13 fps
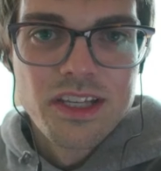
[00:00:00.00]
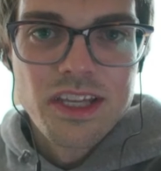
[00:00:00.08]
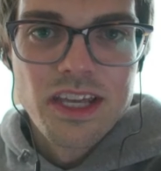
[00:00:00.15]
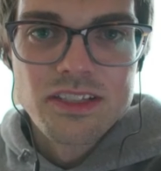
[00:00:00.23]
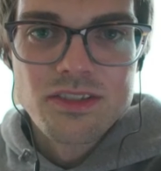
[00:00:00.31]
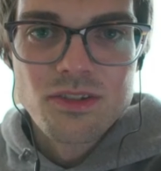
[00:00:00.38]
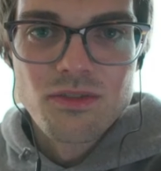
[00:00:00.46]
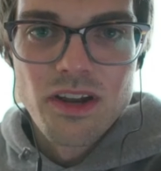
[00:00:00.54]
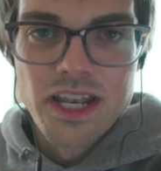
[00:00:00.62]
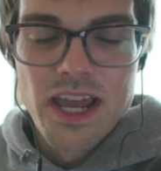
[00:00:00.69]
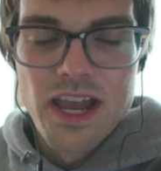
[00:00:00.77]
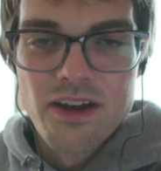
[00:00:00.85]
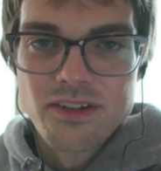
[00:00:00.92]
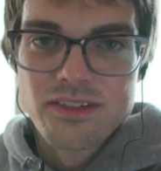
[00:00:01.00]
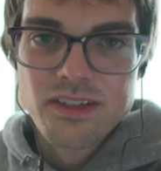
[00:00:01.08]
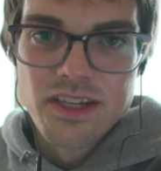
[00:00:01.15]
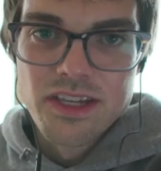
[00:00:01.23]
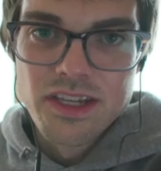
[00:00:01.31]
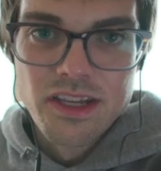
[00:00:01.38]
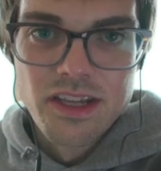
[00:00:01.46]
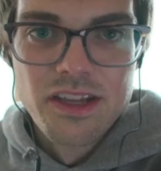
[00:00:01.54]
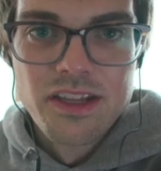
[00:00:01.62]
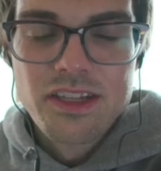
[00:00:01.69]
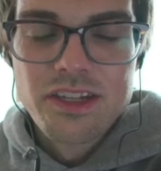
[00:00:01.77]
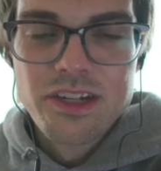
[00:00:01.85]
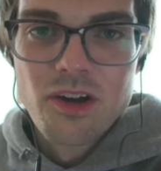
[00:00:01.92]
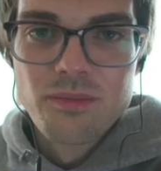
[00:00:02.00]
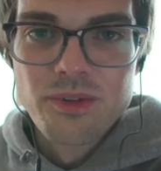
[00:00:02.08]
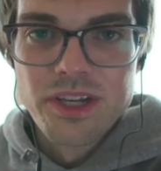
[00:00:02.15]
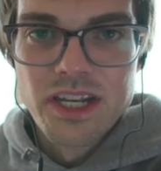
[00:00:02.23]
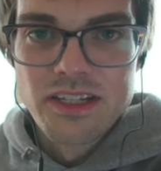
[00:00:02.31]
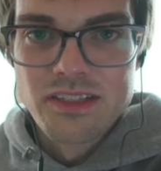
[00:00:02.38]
And so right now it's like, I'm looking